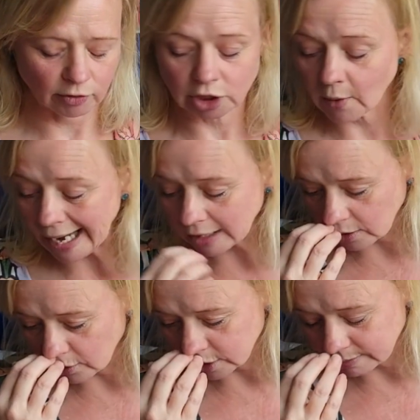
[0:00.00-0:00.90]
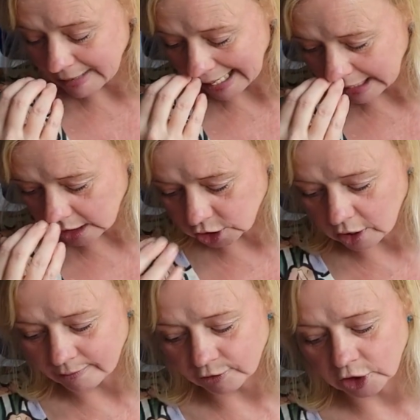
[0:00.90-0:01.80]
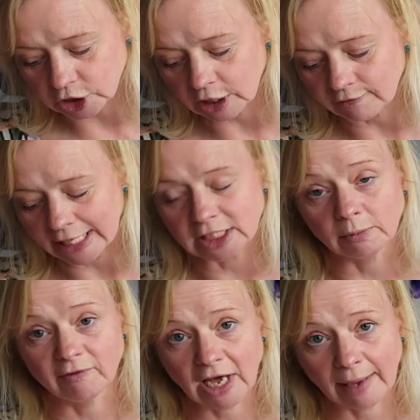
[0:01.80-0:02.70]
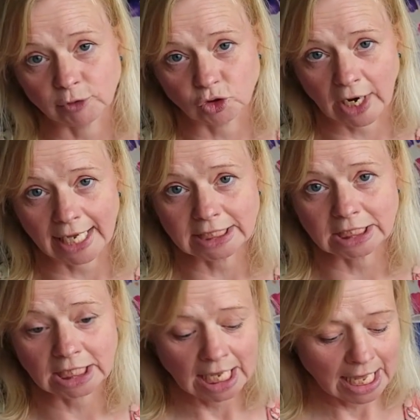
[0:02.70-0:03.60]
So I could make a top version of that Summer Vibes dress